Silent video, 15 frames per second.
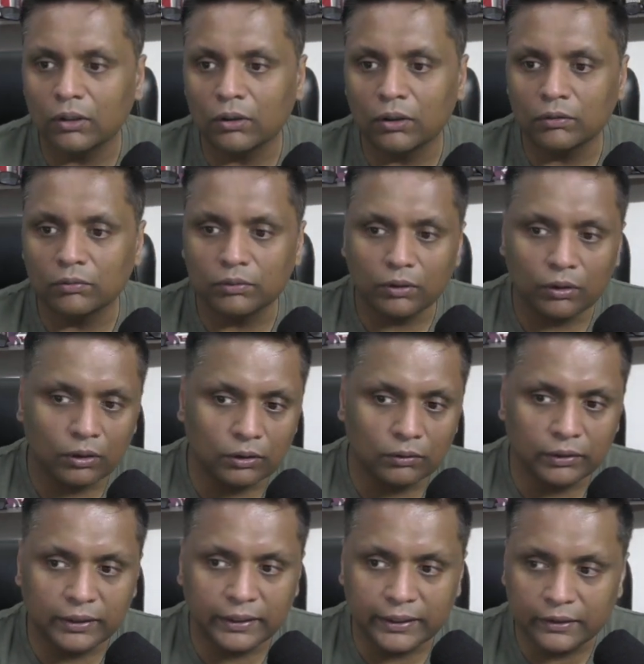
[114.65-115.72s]
all,
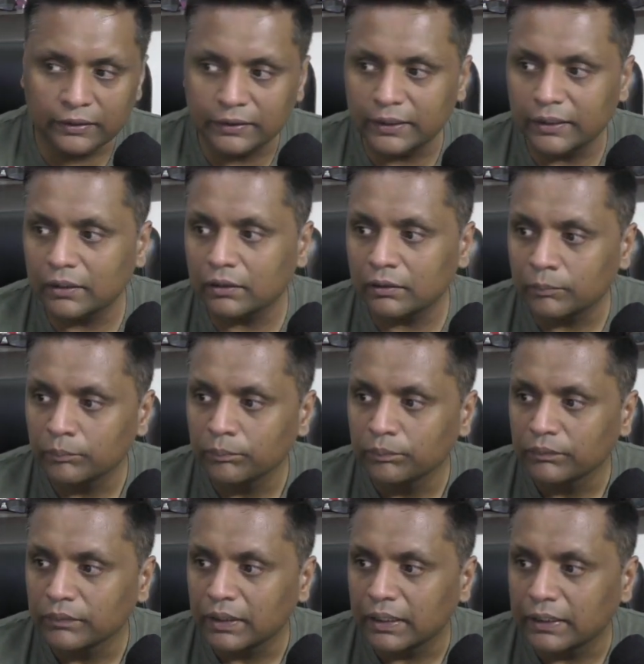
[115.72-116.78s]
already there
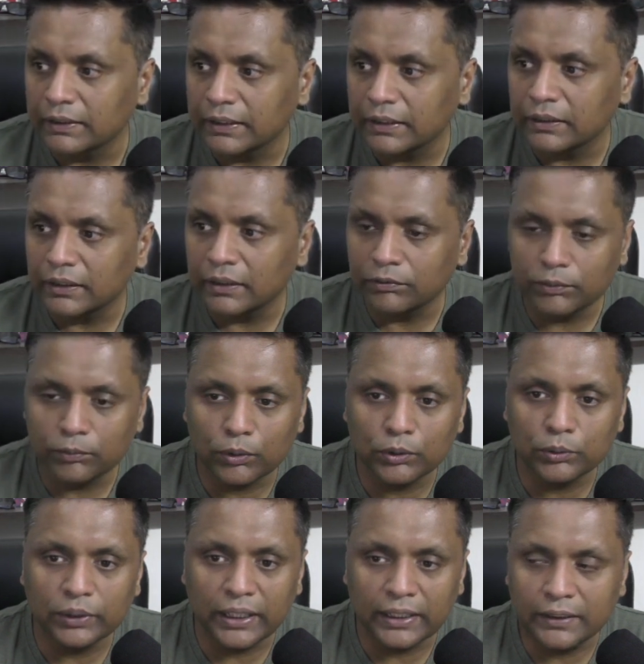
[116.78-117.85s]
and then if you want
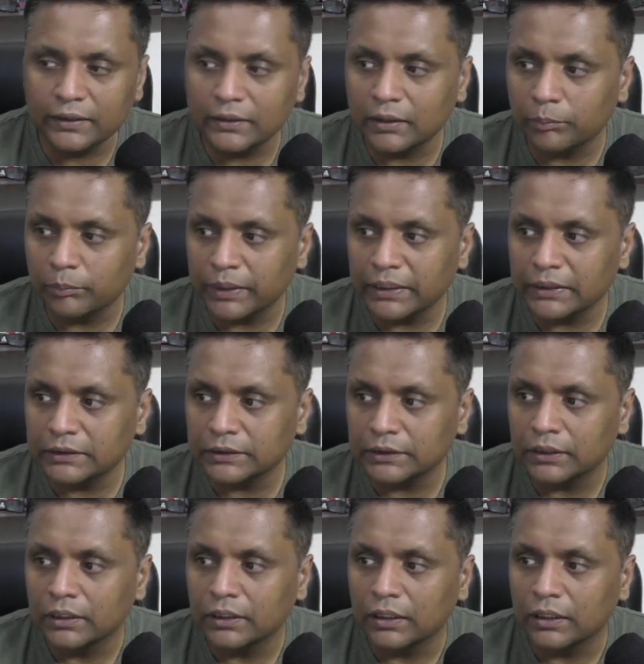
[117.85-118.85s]
to edit the page